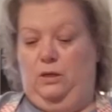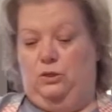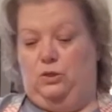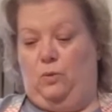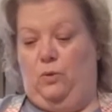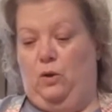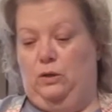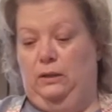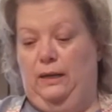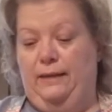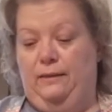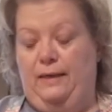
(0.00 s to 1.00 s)
So we're going to
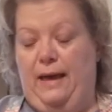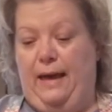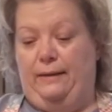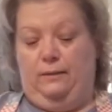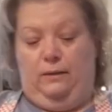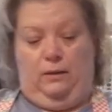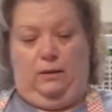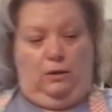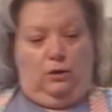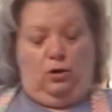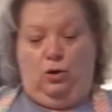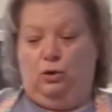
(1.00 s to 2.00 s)
let that
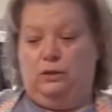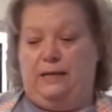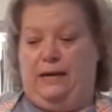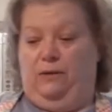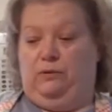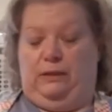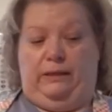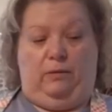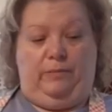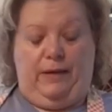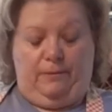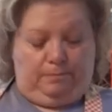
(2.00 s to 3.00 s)
cook down a little
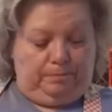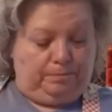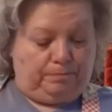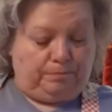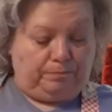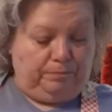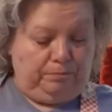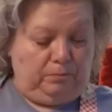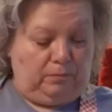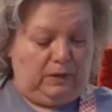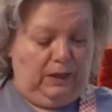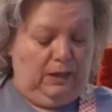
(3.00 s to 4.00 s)
bit.
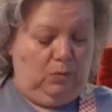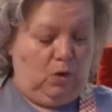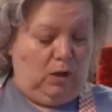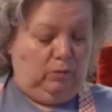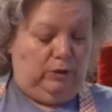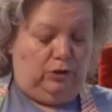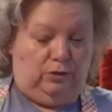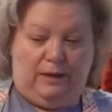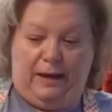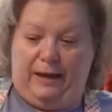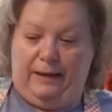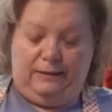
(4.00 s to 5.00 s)
And while we do
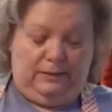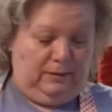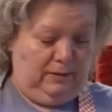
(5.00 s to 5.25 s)
that,